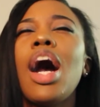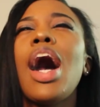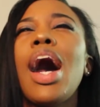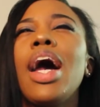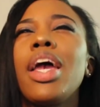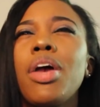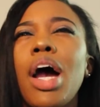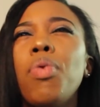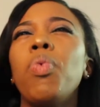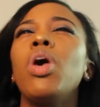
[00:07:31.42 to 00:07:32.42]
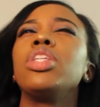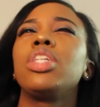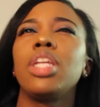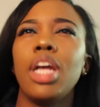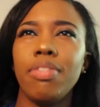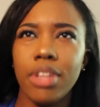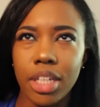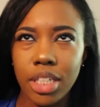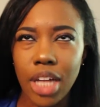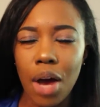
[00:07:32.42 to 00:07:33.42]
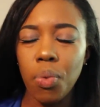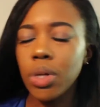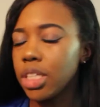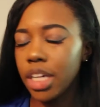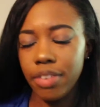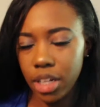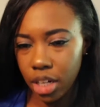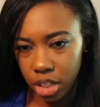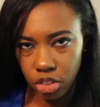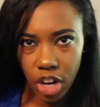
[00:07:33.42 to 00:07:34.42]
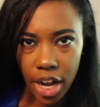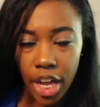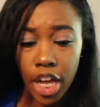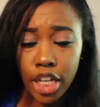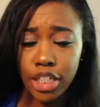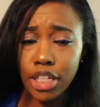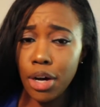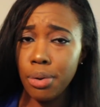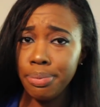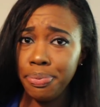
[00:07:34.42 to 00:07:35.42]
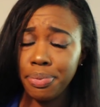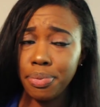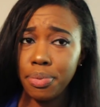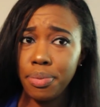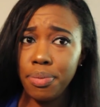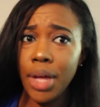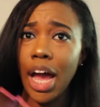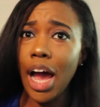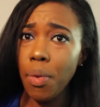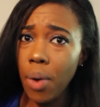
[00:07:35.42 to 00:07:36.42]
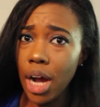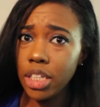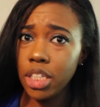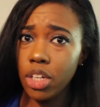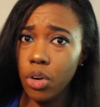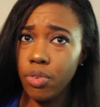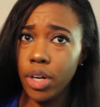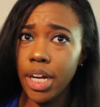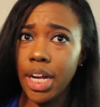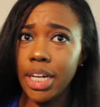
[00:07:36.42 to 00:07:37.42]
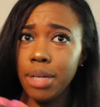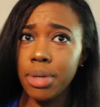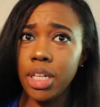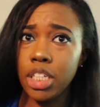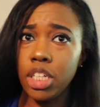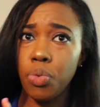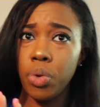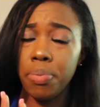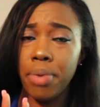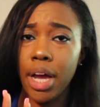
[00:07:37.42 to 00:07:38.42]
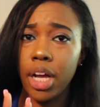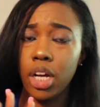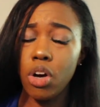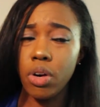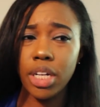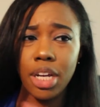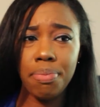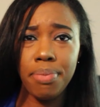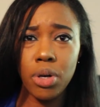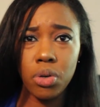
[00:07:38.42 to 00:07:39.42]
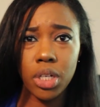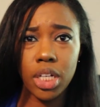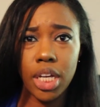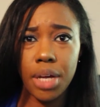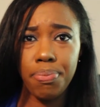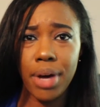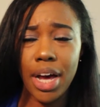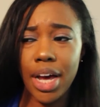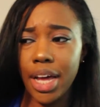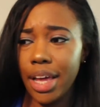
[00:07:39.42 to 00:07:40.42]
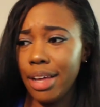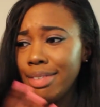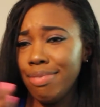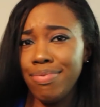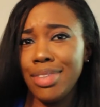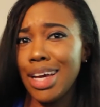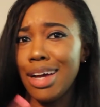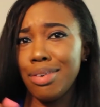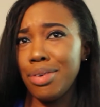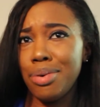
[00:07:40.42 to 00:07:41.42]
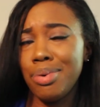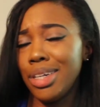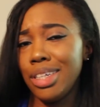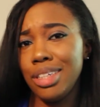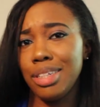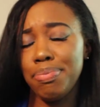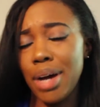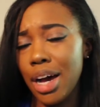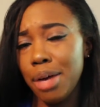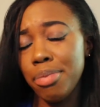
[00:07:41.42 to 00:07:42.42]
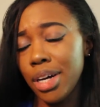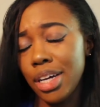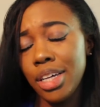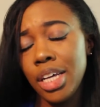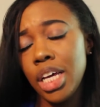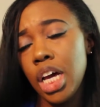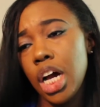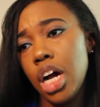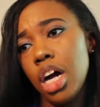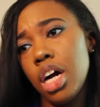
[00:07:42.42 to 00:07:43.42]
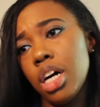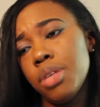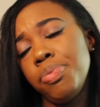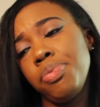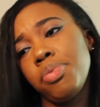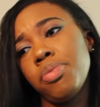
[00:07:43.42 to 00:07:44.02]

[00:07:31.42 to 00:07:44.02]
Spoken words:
I want to love this. I want to give it another try. So I washed it over and I deep conditioned it with my coconut milk by, I don't know what it is by, but then